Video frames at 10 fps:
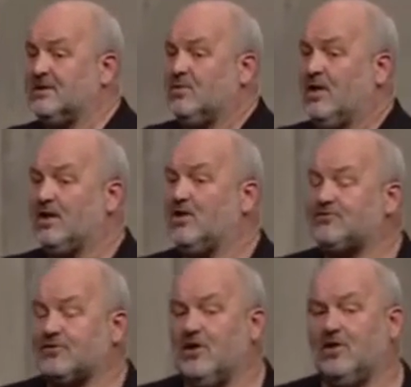well
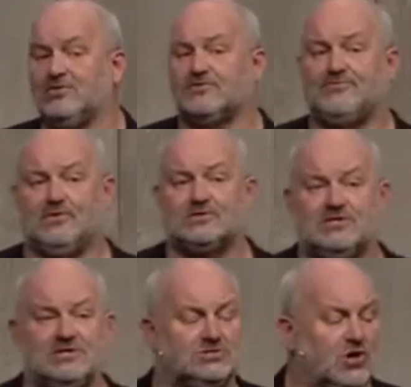over
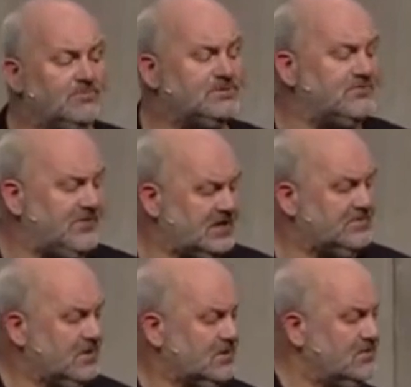130 jobs
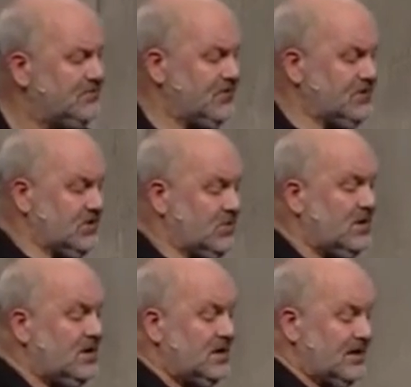available for you
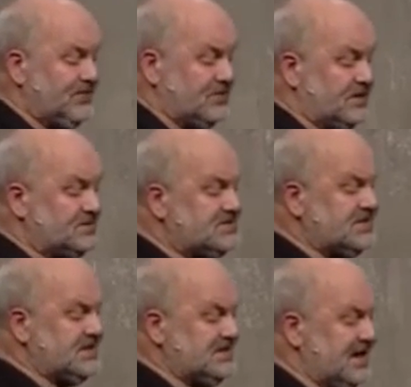if you're
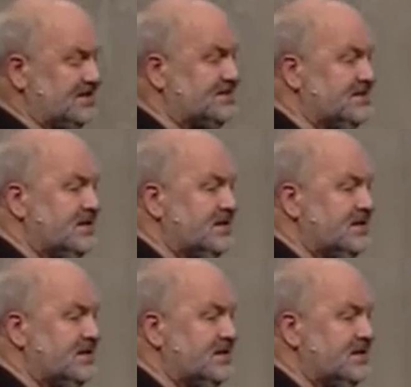interested in that.